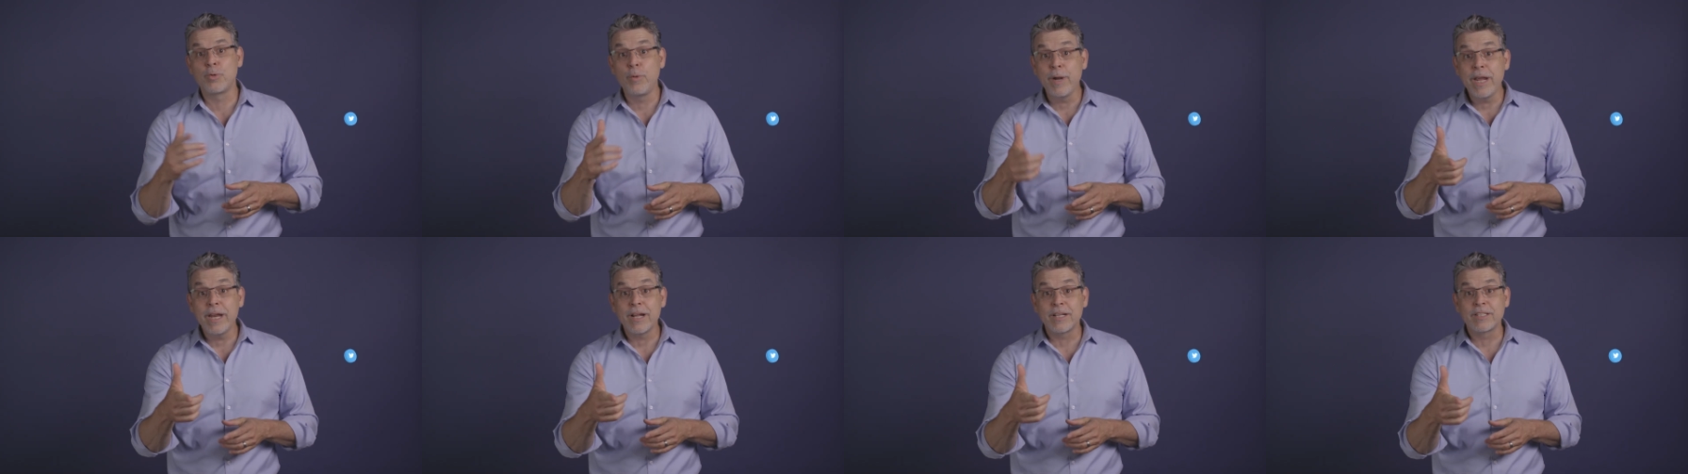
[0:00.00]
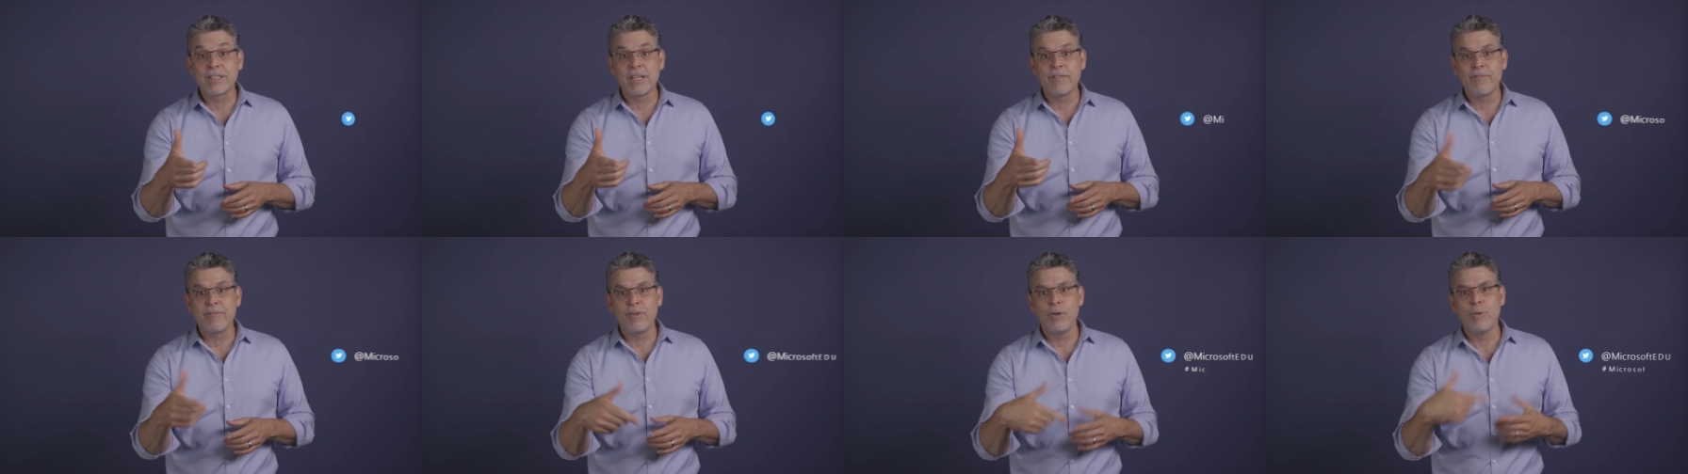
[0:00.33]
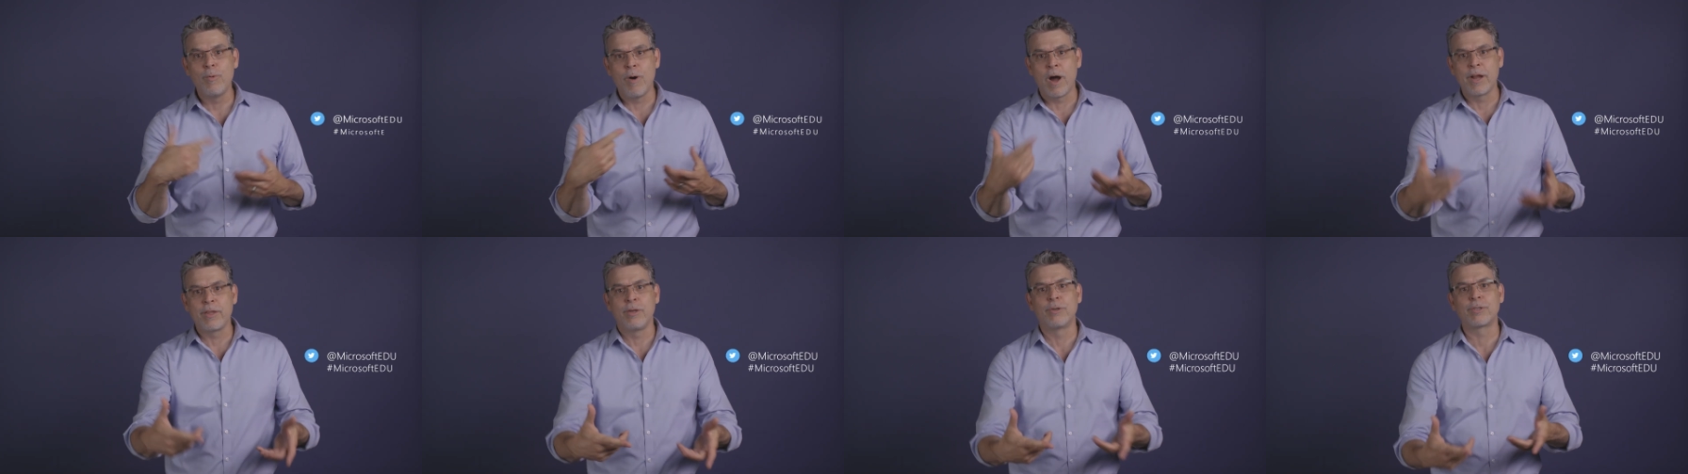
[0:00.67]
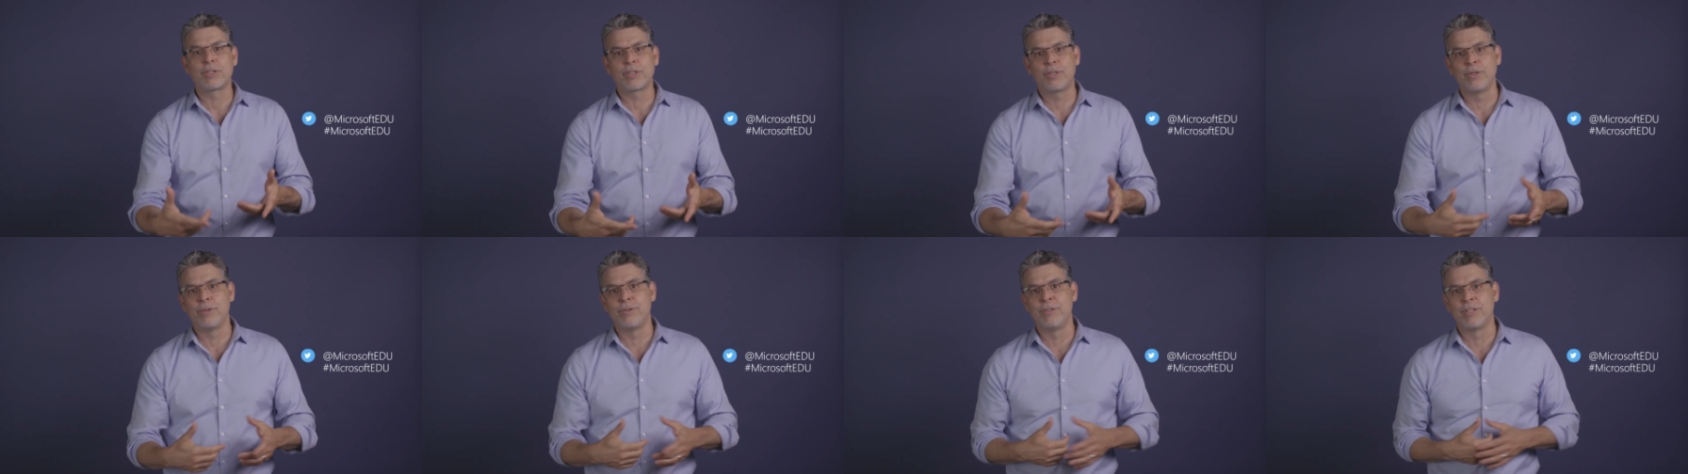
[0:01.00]
Tweet us if you want your
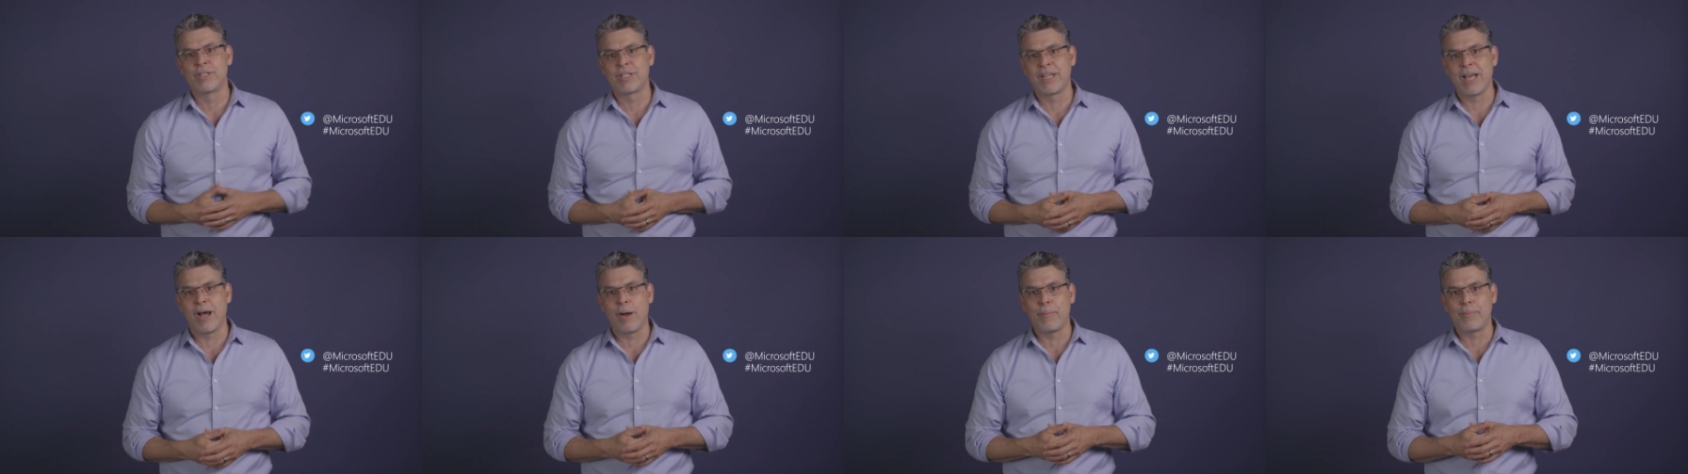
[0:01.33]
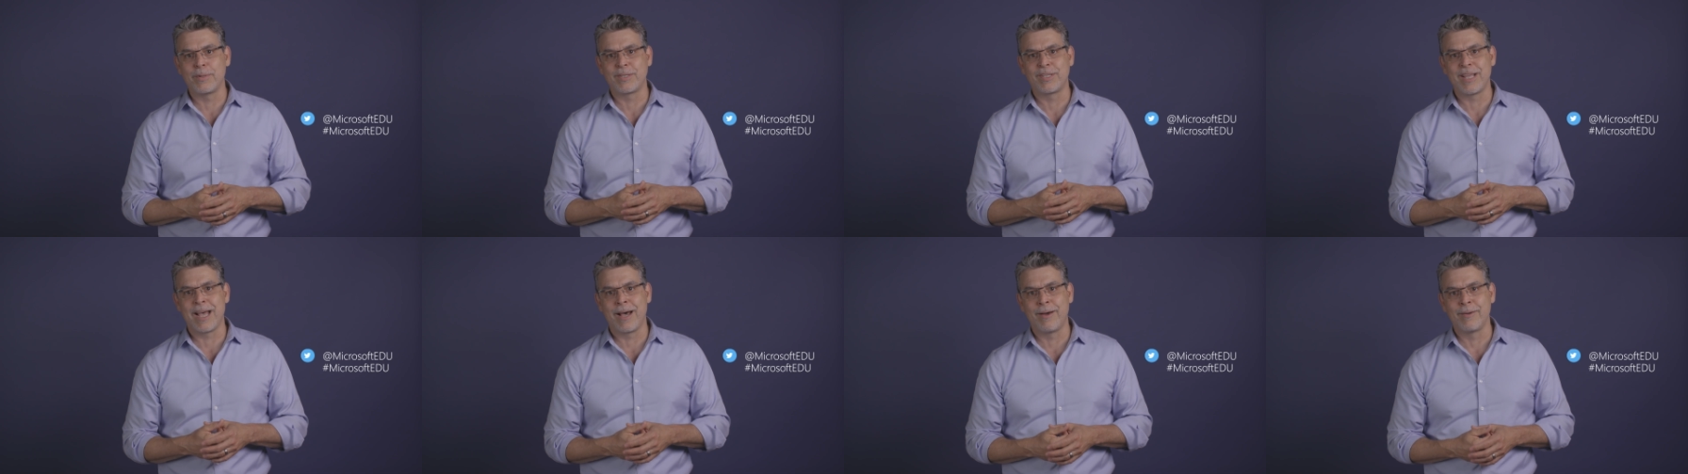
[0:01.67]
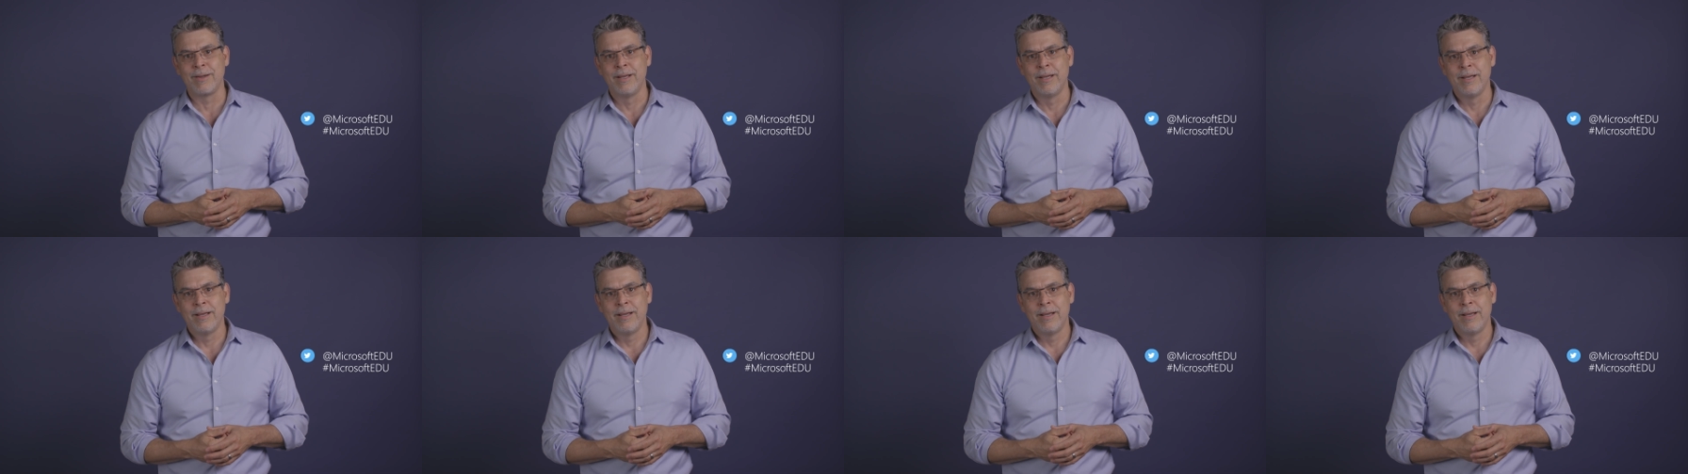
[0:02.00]
students to help us out